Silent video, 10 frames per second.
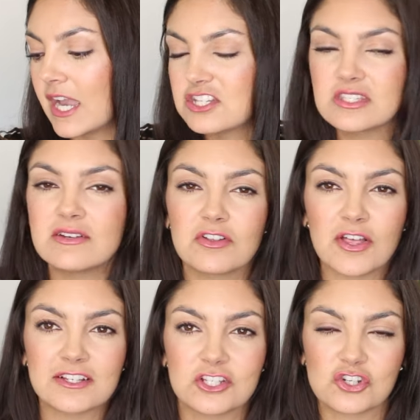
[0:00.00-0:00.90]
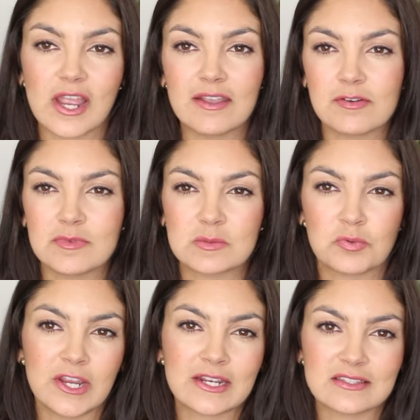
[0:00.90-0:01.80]
I just never thought to try it from this
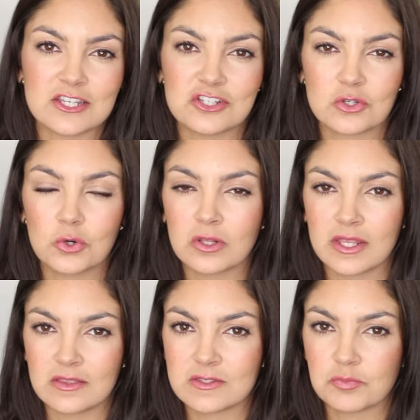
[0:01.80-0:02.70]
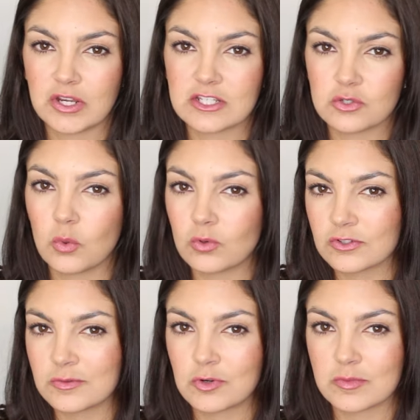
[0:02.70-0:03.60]
brand because I just correlated this brand to
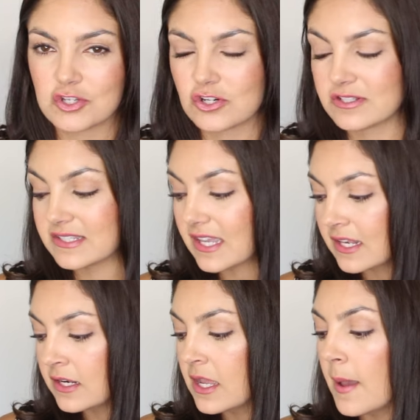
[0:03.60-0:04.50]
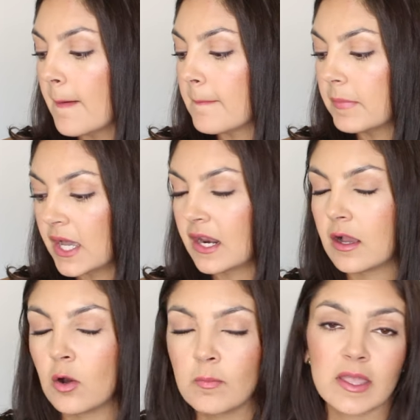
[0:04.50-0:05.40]
older, more mature skin. But
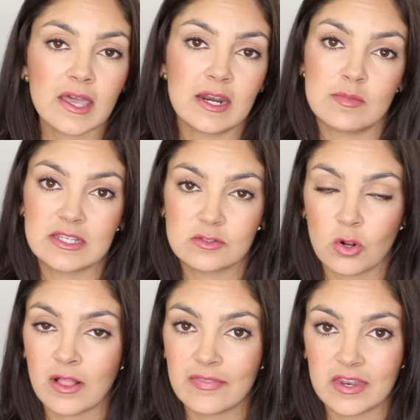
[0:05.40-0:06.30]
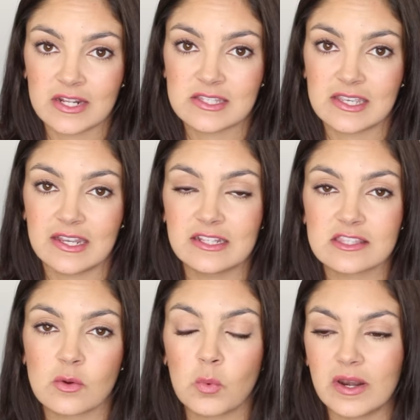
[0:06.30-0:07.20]
oh my God, am I so glad that I did.
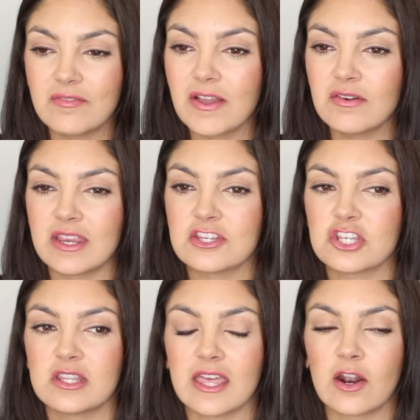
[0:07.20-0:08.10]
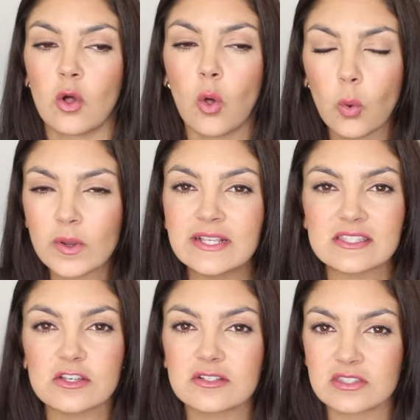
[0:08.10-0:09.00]
It's the one foundation that
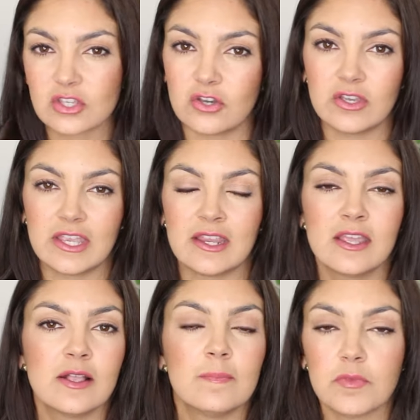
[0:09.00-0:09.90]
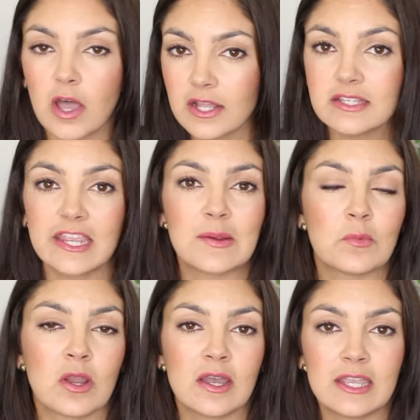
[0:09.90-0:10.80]
always looks good on
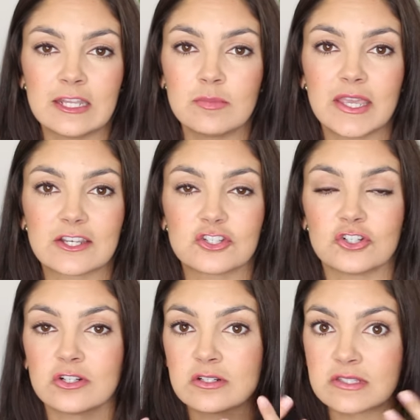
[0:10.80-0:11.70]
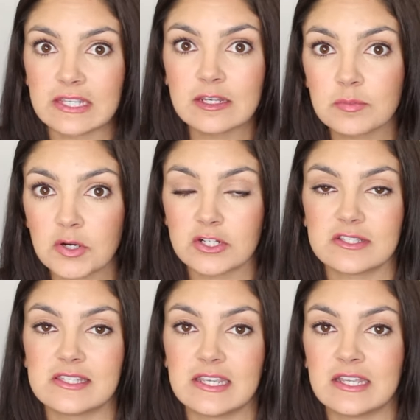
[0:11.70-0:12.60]
camera, in pictures, in
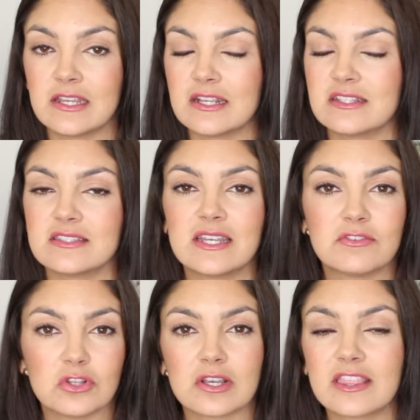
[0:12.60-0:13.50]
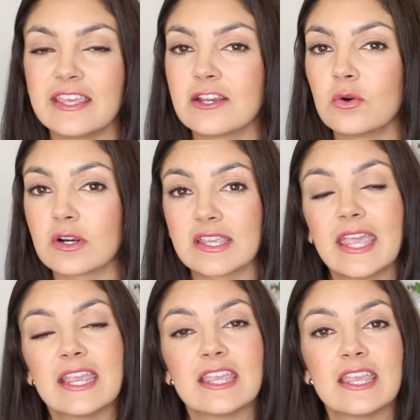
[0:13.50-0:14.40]
person. It doesn't ever look thick or
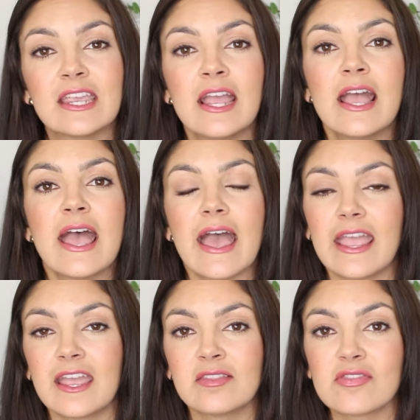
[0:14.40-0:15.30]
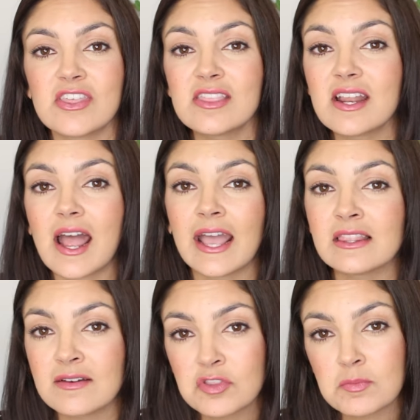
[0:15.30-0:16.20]
cakey. And the thing that I
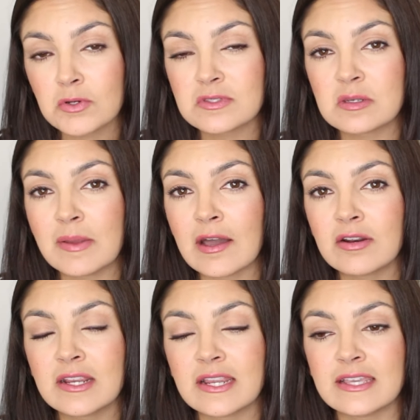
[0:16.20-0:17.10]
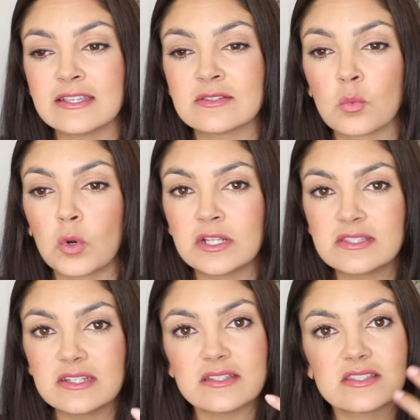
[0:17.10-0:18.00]
love the most about it is
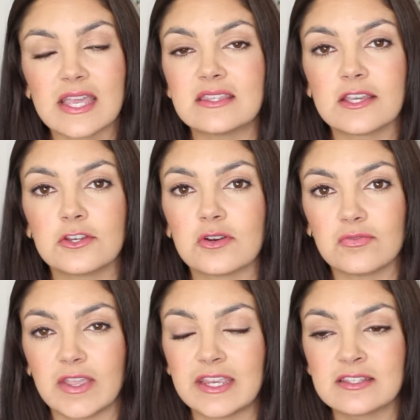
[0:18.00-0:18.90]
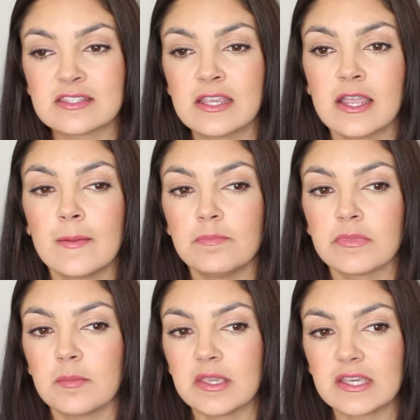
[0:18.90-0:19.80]
once it sets on your face,
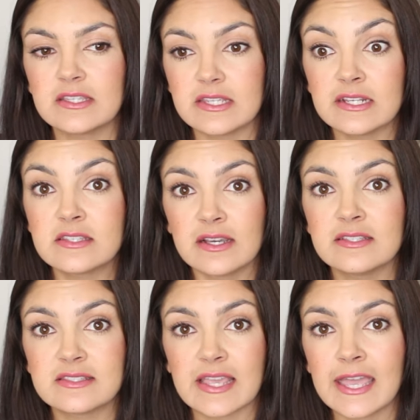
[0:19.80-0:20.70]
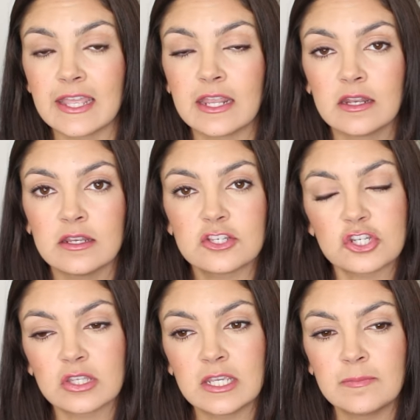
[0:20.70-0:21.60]
because it does set and
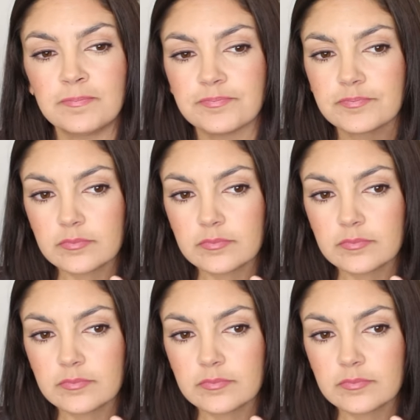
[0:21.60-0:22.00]
initially